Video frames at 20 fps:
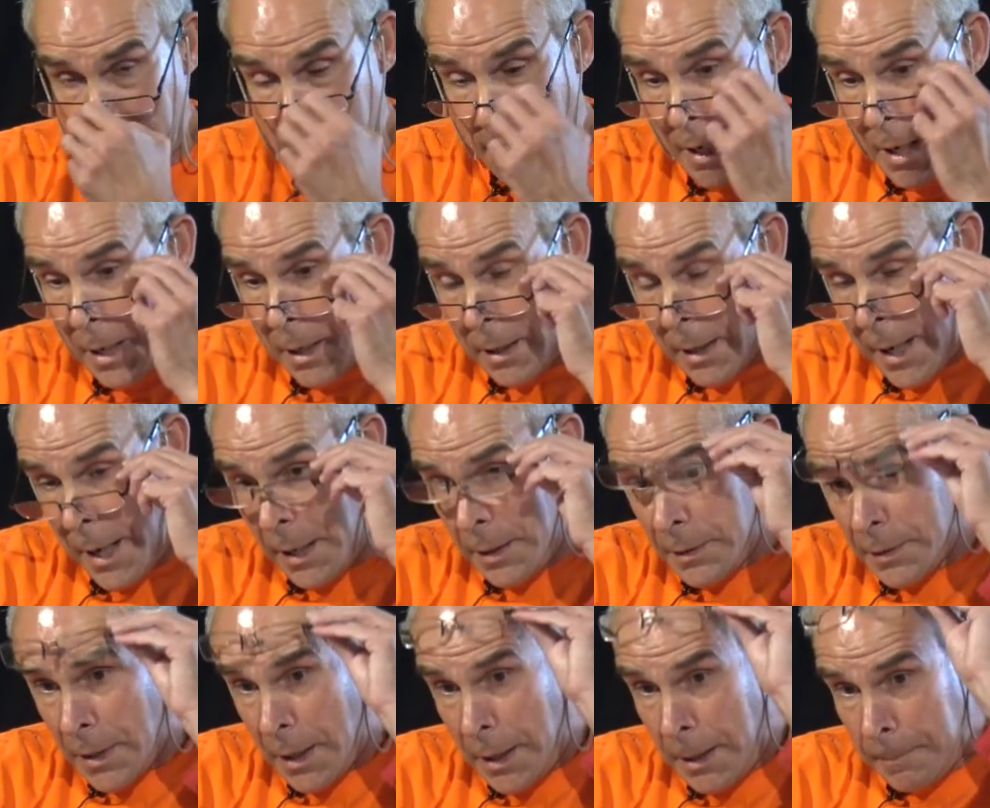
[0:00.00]
Yeah,
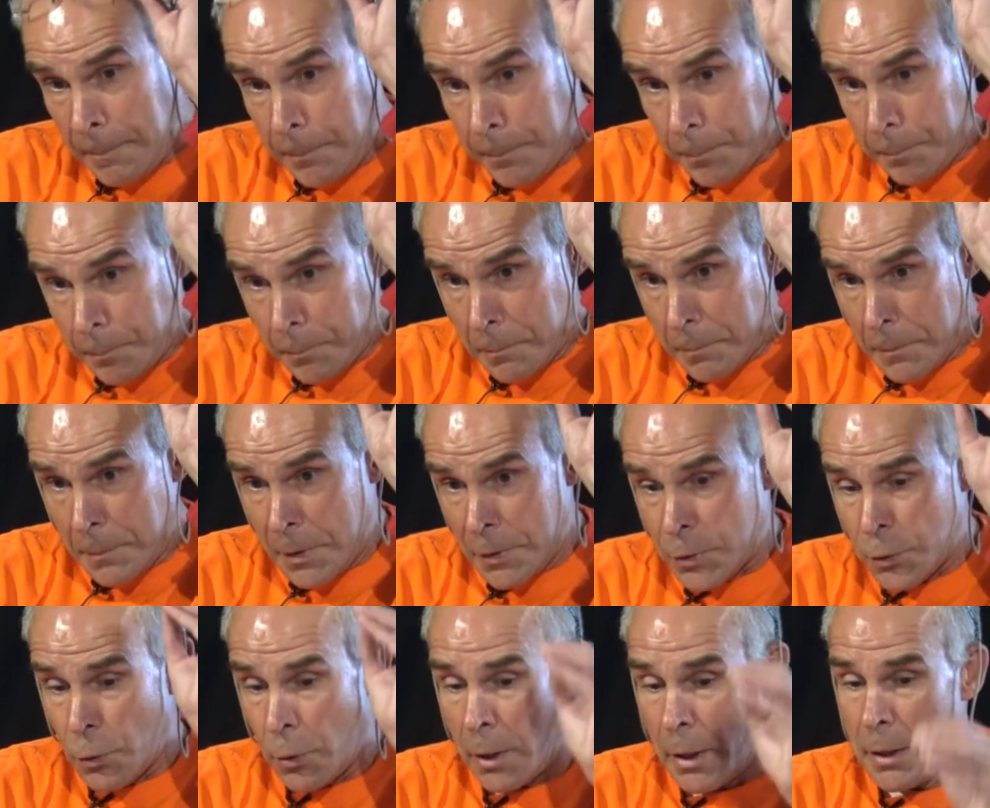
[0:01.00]
and the
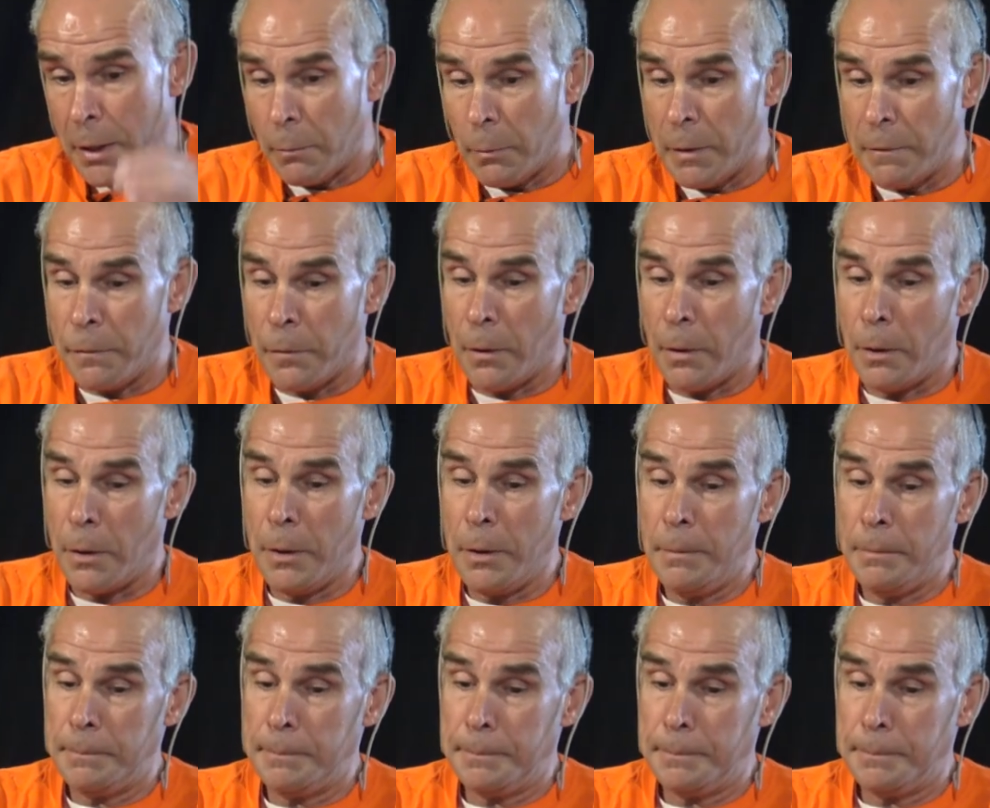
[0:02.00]
story that we've heard